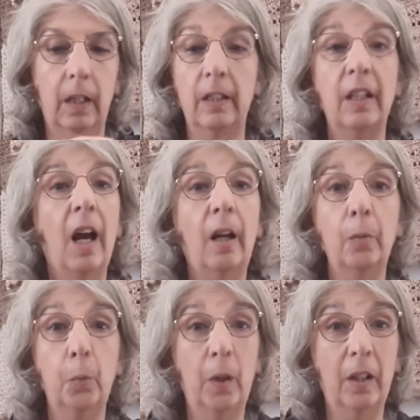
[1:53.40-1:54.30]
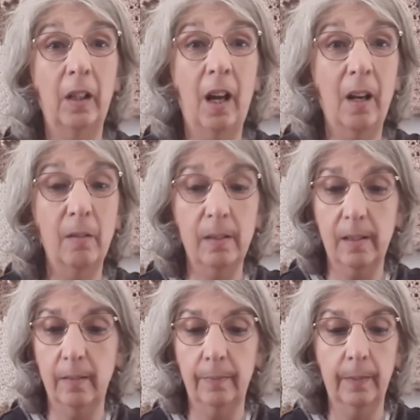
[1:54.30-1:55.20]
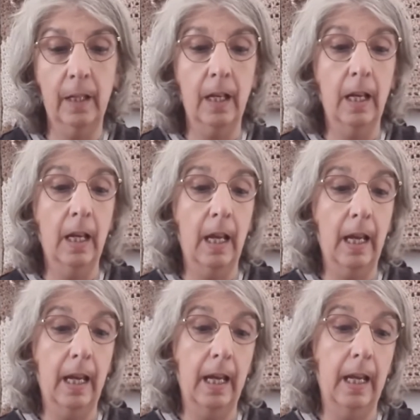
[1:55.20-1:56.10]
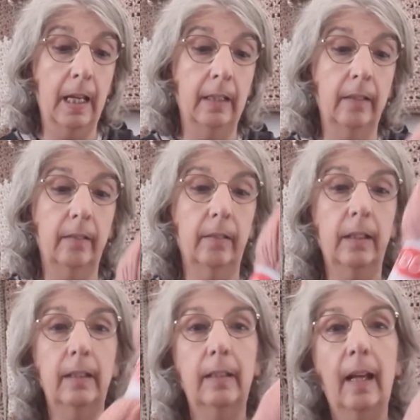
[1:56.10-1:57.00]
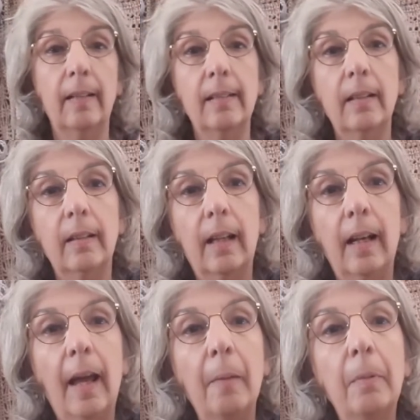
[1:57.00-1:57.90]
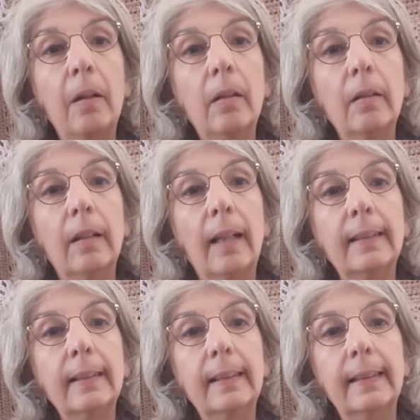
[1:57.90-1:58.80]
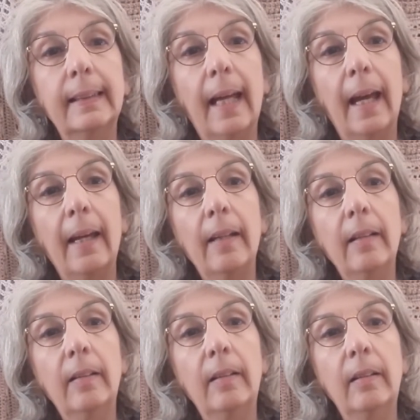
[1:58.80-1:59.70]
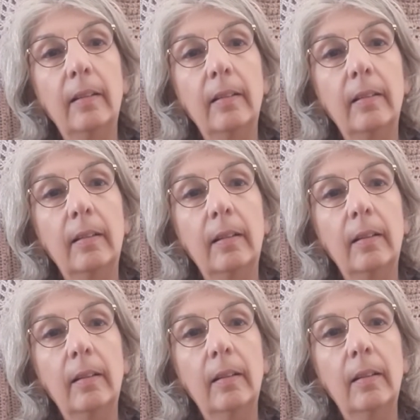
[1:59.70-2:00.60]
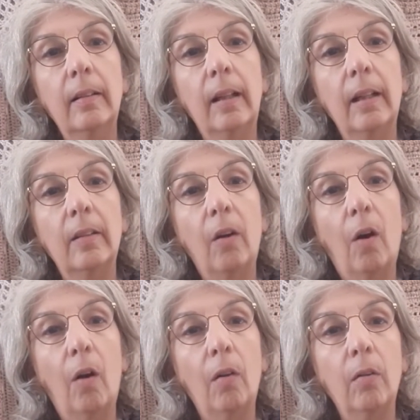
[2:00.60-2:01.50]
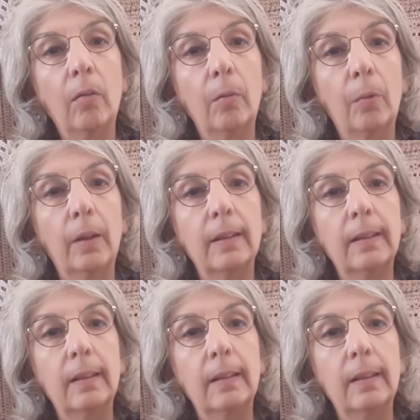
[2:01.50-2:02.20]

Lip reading: a yarn warehouse, and it doesn't, the label doesn't say at all what